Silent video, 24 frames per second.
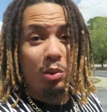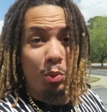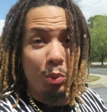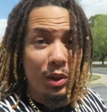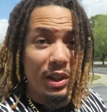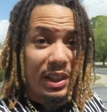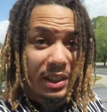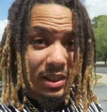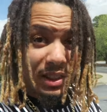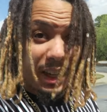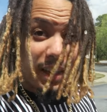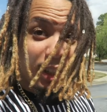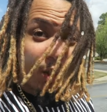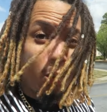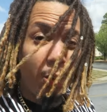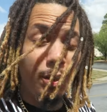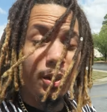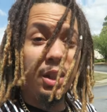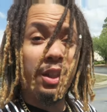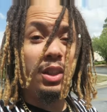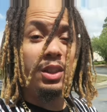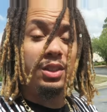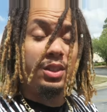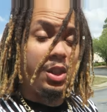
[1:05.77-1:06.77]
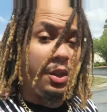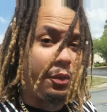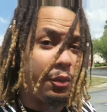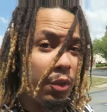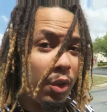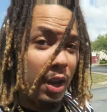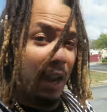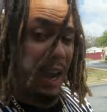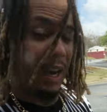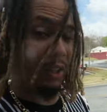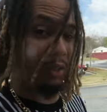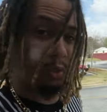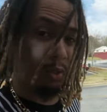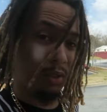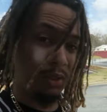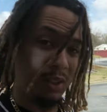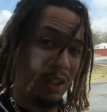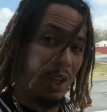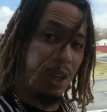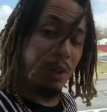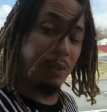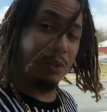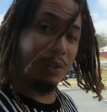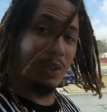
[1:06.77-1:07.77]
we just gotta go in there and see for our actual
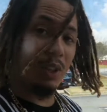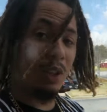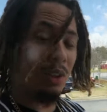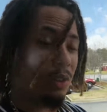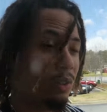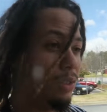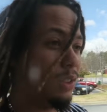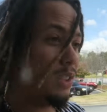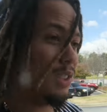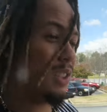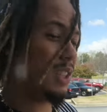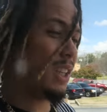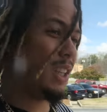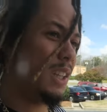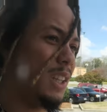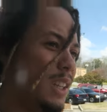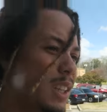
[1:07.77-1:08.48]
self, so let's get